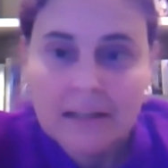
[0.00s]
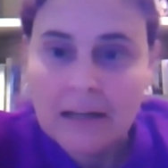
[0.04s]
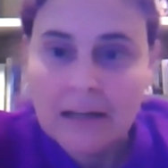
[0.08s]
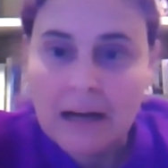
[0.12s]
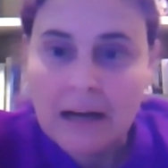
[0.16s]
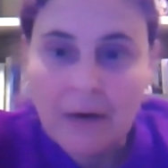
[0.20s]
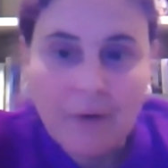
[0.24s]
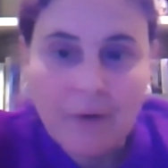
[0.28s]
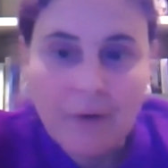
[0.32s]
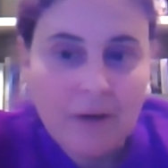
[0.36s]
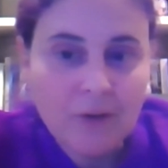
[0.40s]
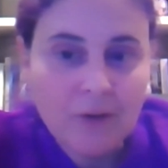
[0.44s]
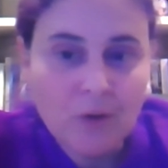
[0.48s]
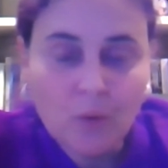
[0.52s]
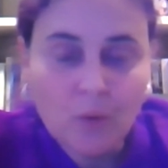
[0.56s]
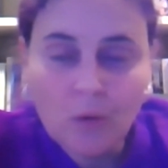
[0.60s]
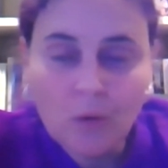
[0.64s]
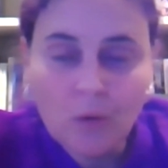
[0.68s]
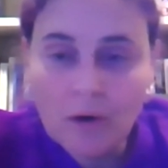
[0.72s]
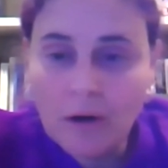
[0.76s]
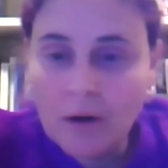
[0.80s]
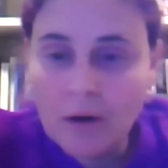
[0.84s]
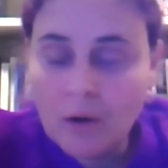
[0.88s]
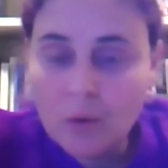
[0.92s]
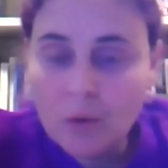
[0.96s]
around the
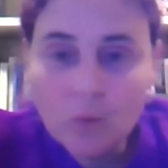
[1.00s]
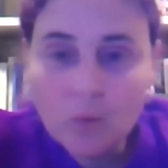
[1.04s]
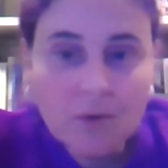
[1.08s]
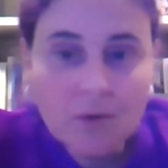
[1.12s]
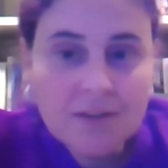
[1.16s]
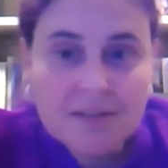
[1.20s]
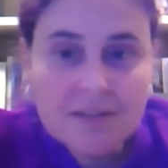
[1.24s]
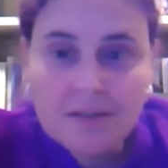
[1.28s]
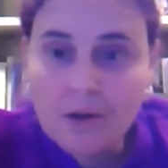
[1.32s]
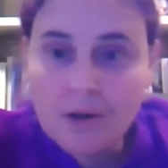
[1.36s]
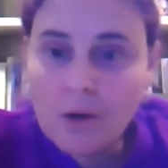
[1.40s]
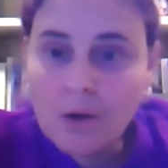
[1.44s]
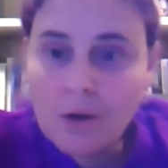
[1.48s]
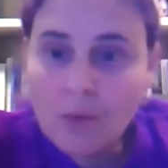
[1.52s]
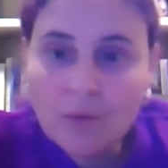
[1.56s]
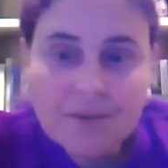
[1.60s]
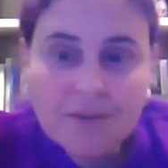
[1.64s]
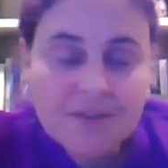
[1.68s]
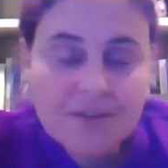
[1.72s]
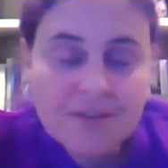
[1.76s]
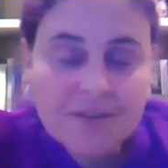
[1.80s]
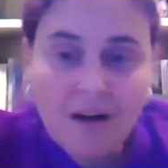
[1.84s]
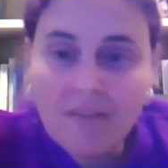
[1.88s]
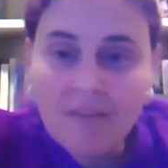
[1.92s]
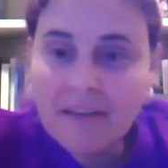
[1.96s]
world, we're still
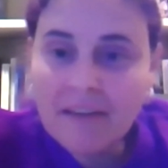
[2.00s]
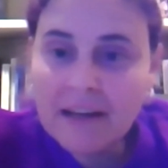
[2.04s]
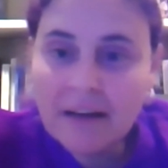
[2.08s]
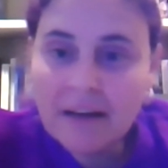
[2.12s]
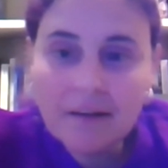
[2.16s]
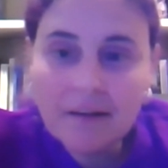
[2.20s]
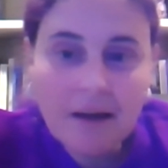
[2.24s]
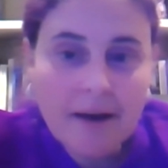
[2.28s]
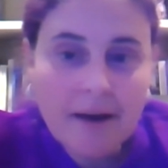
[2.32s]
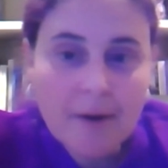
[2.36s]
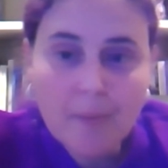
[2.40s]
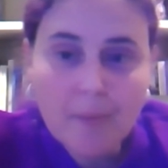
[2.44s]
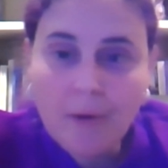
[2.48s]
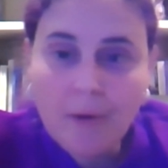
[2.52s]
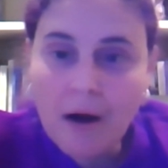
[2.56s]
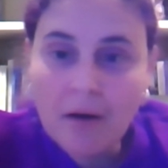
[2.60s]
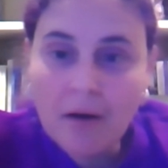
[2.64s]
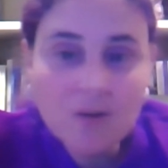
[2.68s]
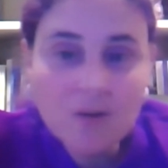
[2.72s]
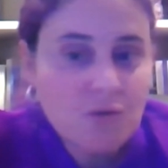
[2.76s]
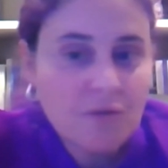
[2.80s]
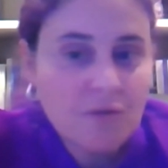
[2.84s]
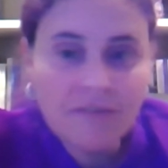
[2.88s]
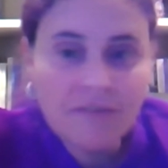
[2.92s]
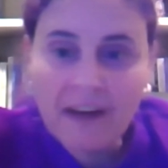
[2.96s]
resolving a lot of
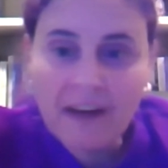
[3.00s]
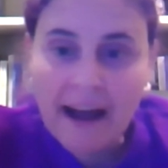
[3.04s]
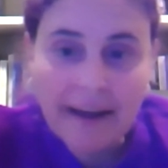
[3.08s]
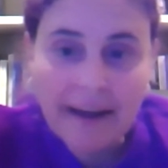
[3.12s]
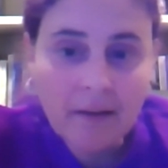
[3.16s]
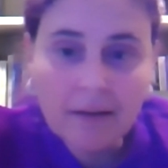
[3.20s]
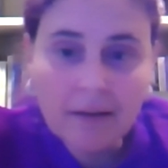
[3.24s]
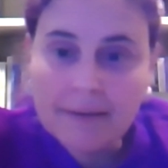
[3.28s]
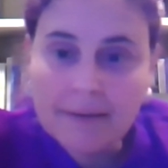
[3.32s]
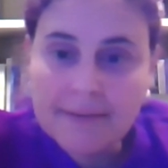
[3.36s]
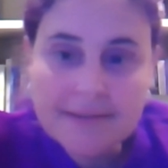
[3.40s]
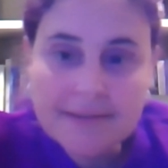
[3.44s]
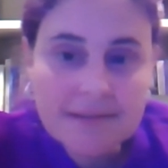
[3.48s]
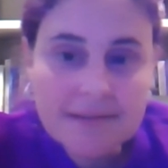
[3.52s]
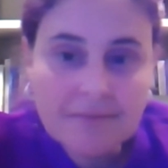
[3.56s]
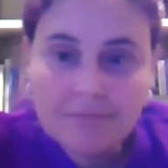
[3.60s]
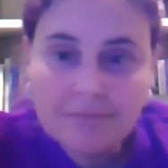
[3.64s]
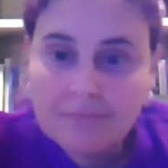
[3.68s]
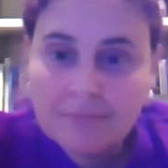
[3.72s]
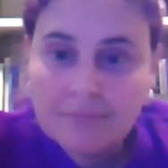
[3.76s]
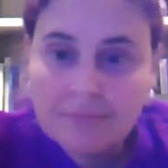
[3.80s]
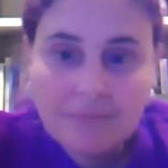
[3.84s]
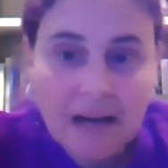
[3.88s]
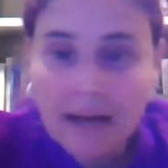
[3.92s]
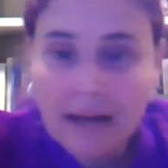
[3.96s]
problems with violence,
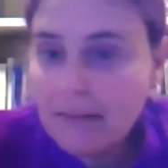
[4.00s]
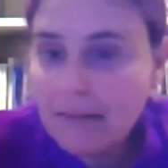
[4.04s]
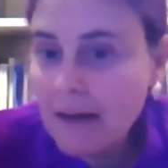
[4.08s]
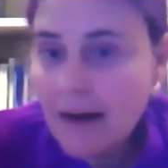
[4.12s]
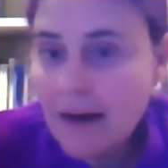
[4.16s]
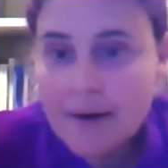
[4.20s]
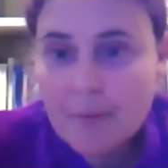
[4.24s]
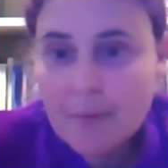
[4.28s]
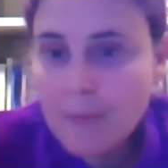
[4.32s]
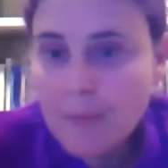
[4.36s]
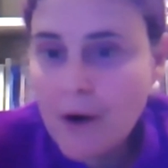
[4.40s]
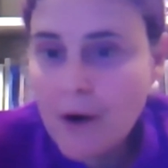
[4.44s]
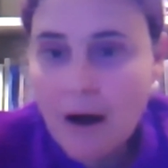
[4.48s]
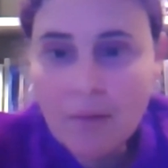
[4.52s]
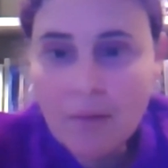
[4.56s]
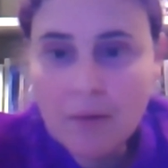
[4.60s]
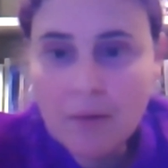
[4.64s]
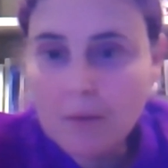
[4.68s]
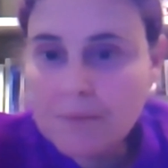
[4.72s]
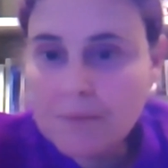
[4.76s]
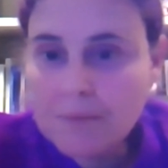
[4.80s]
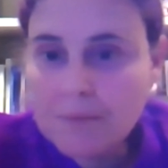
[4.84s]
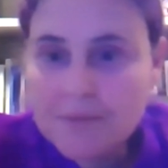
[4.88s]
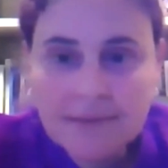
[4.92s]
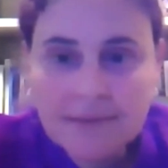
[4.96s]
a lot of
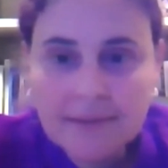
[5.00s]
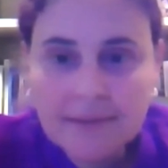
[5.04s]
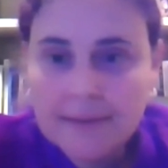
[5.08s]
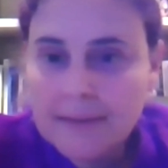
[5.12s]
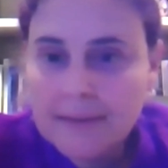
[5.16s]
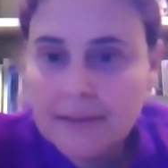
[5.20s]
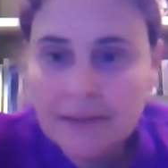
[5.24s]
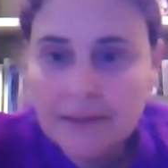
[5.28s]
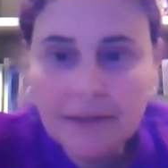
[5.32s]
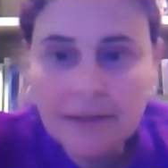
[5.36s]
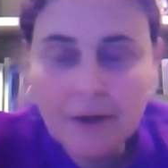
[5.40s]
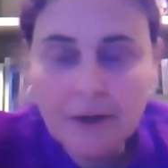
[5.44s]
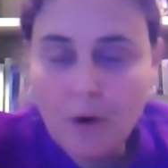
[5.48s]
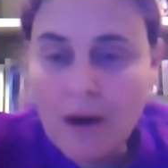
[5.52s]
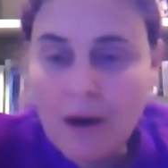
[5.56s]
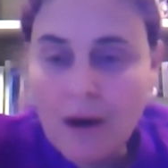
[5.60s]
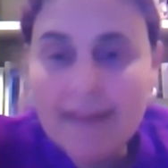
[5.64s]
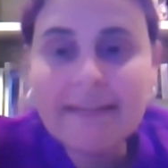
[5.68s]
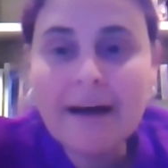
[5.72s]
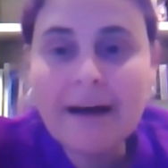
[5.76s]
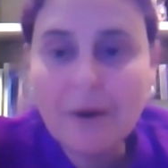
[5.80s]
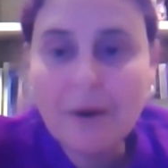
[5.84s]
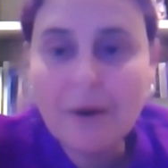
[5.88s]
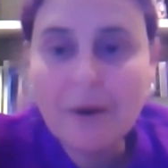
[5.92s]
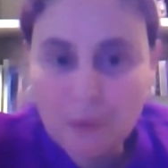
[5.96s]
problems, and
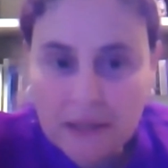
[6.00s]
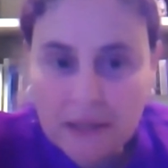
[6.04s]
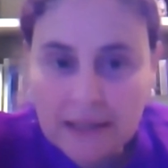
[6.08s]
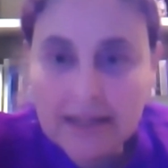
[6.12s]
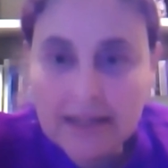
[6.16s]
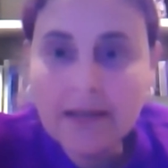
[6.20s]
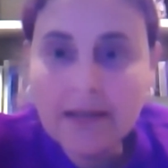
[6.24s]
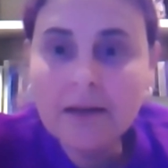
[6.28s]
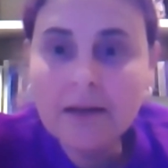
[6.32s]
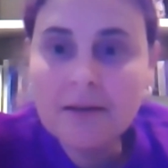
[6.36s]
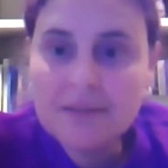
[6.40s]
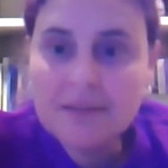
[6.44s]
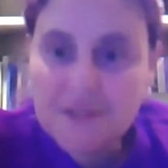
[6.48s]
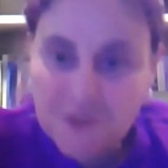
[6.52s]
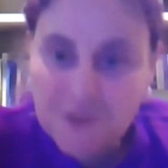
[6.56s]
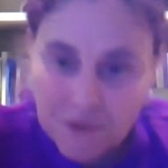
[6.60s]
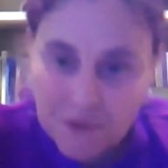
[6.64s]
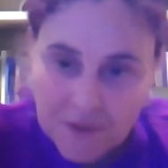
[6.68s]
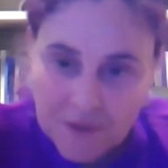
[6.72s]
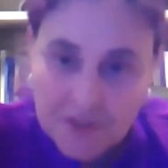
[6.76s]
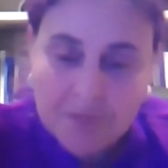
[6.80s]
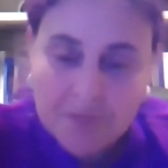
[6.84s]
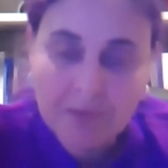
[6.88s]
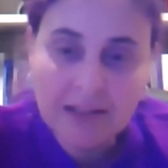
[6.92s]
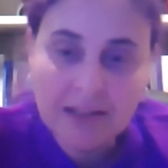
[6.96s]
that really
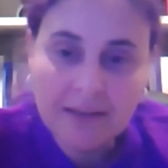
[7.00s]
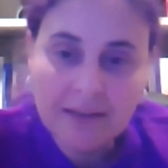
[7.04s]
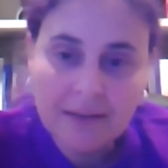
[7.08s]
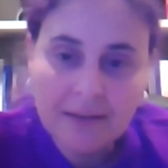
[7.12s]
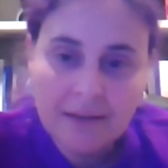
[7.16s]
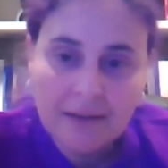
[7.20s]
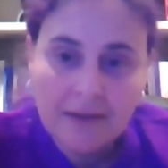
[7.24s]
concerns me.